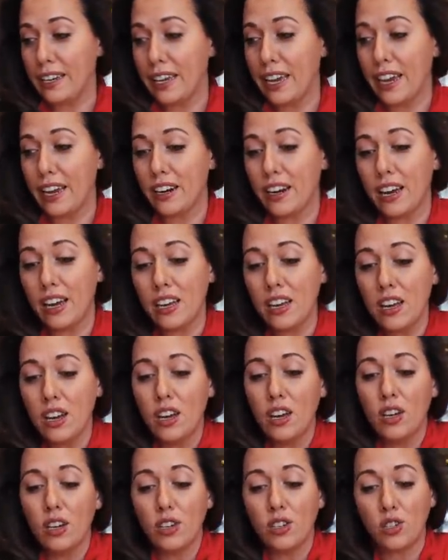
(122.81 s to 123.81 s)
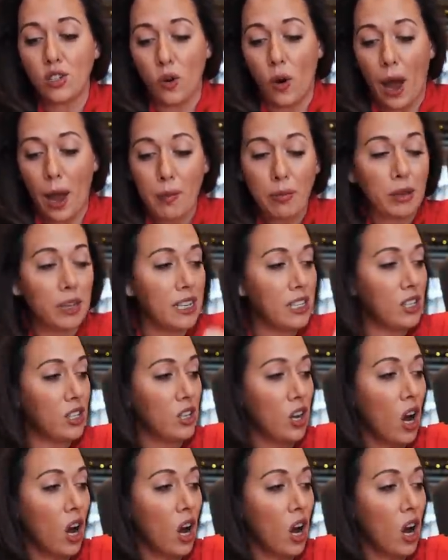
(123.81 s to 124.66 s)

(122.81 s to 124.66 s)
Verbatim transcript: in Canada. So I placed an